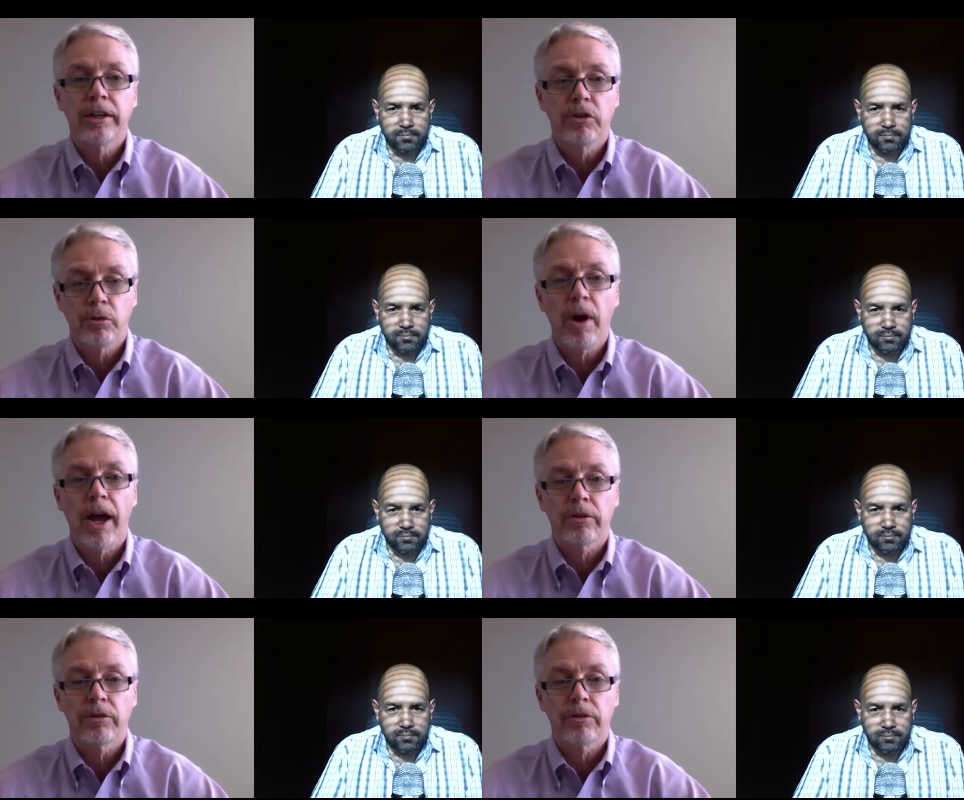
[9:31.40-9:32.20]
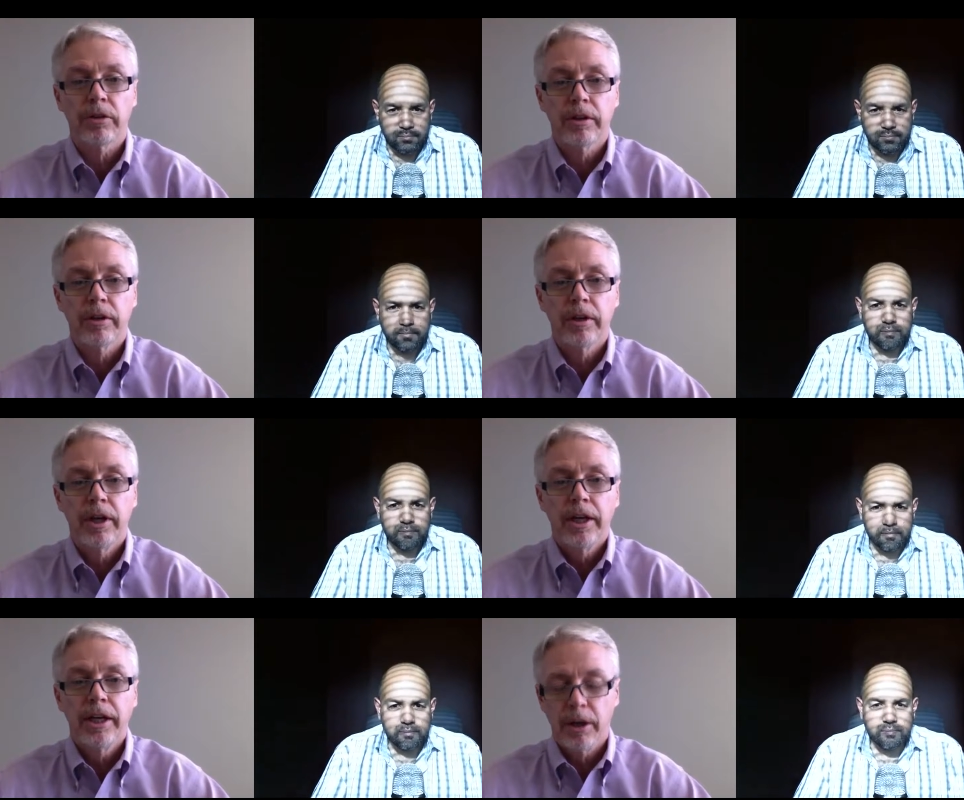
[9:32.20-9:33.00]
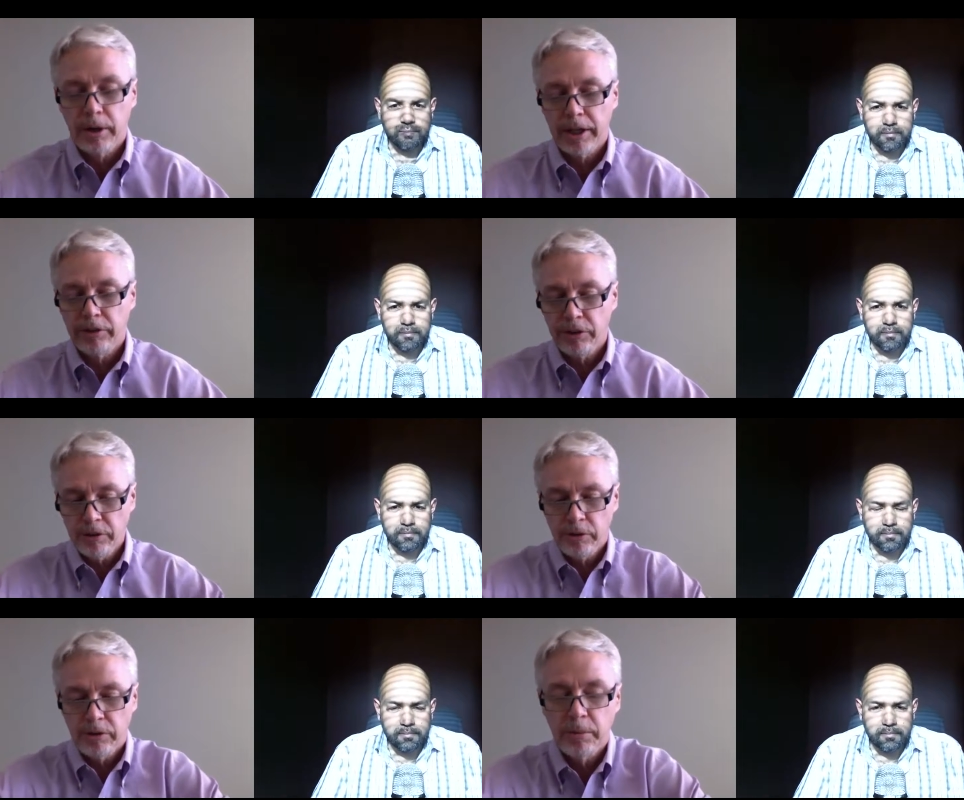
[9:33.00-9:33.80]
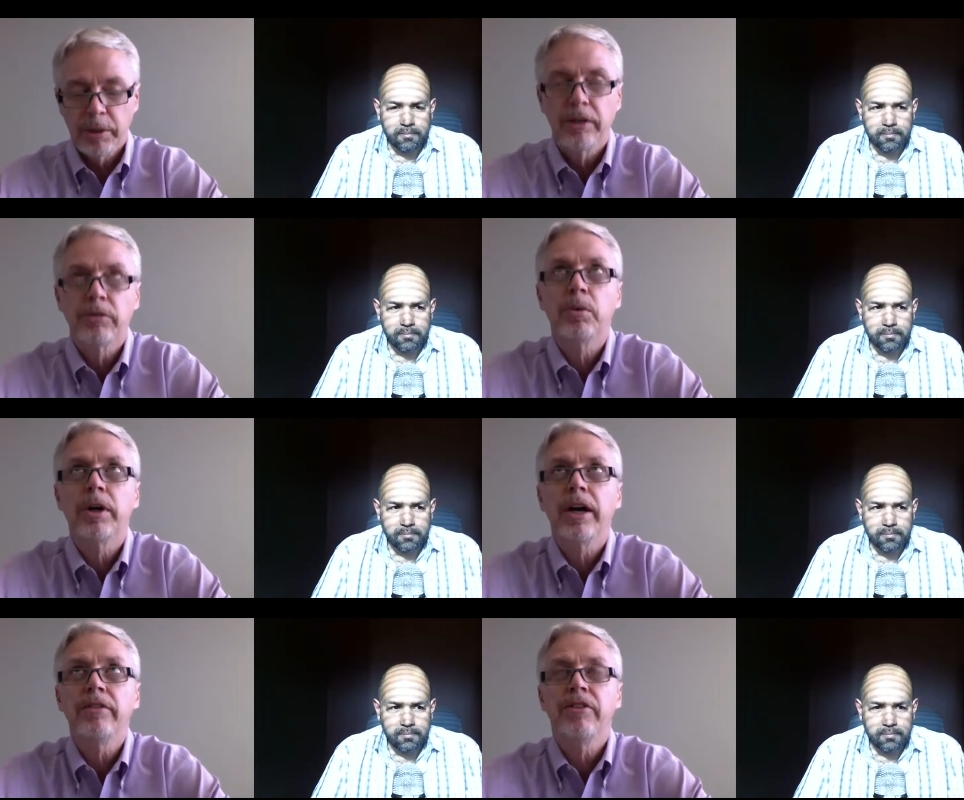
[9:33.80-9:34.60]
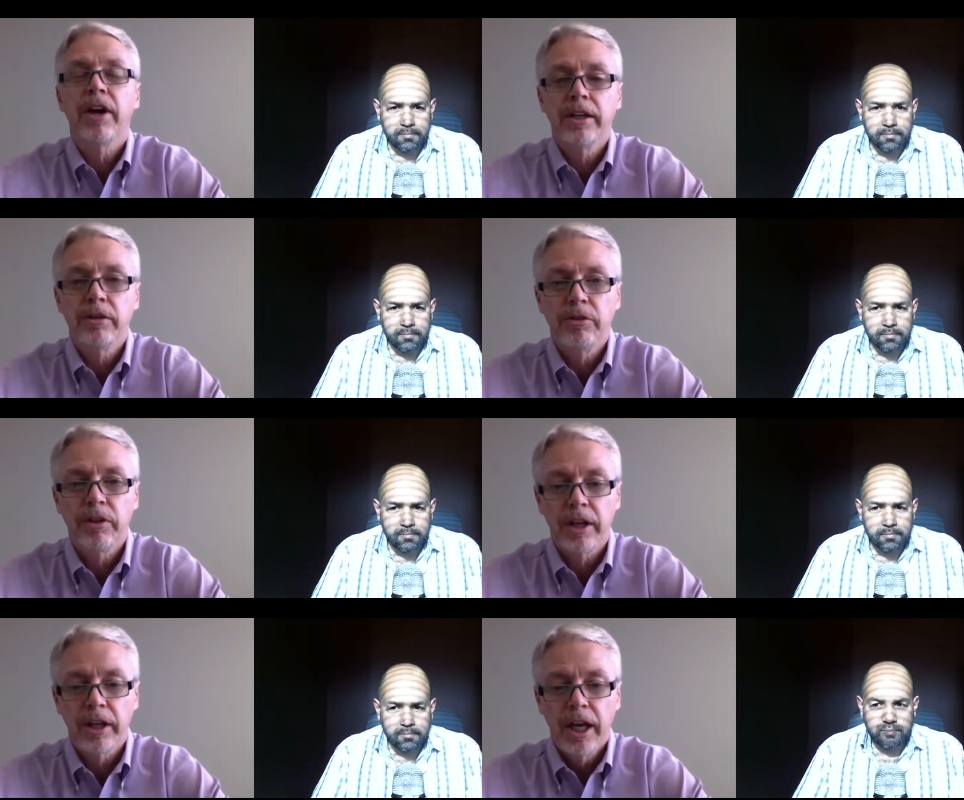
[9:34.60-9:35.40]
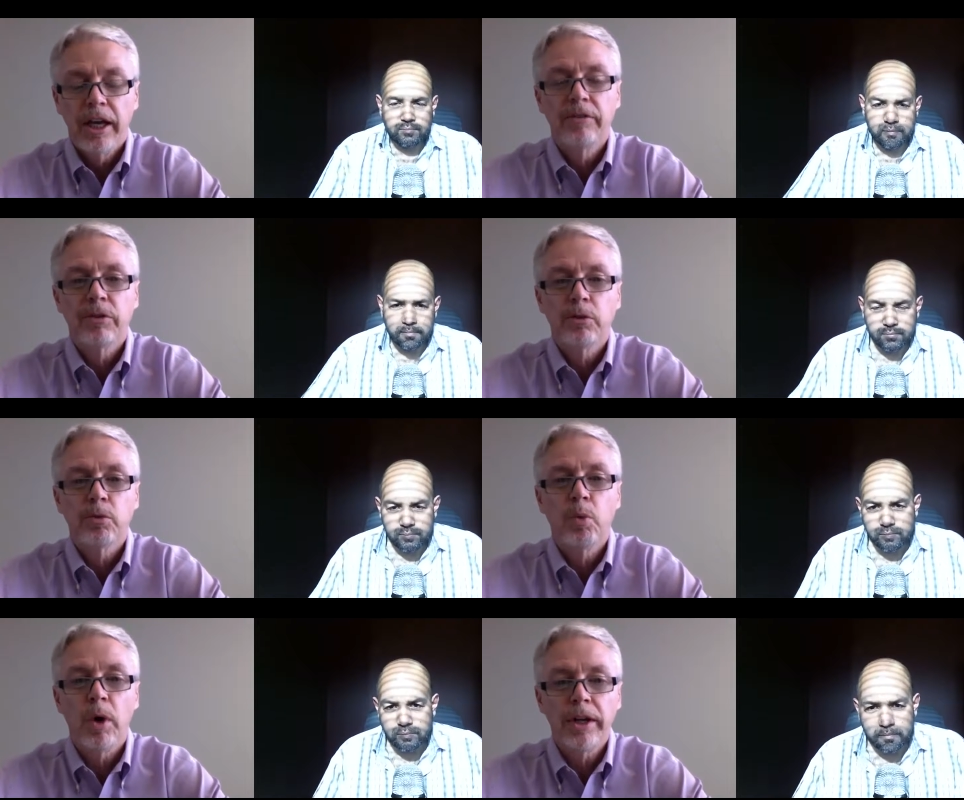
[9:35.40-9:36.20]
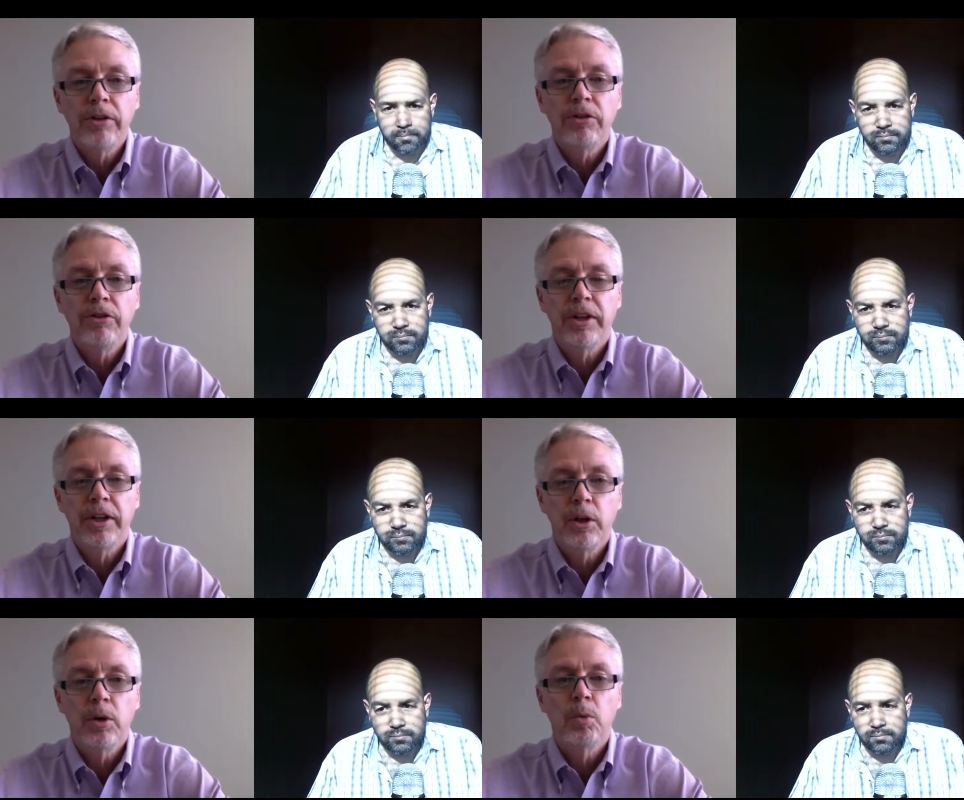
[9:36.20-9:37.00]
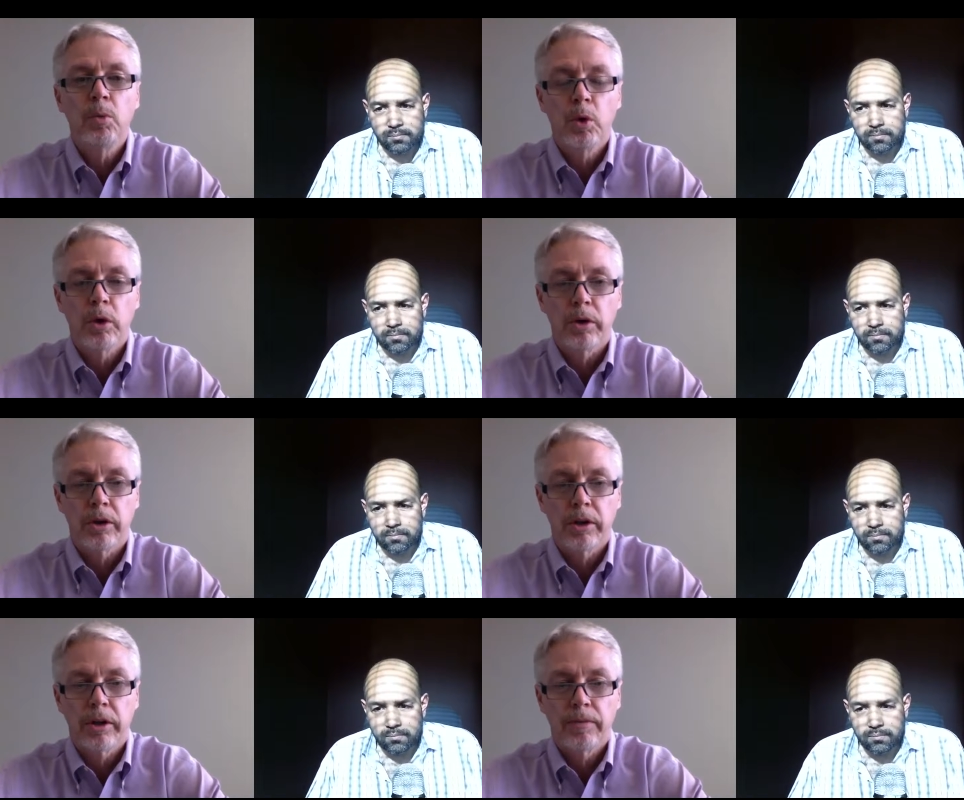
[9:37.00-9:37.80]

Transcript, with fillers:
Speaker 1: and stress. You know, and it's interesting because what I find is that if there's one single word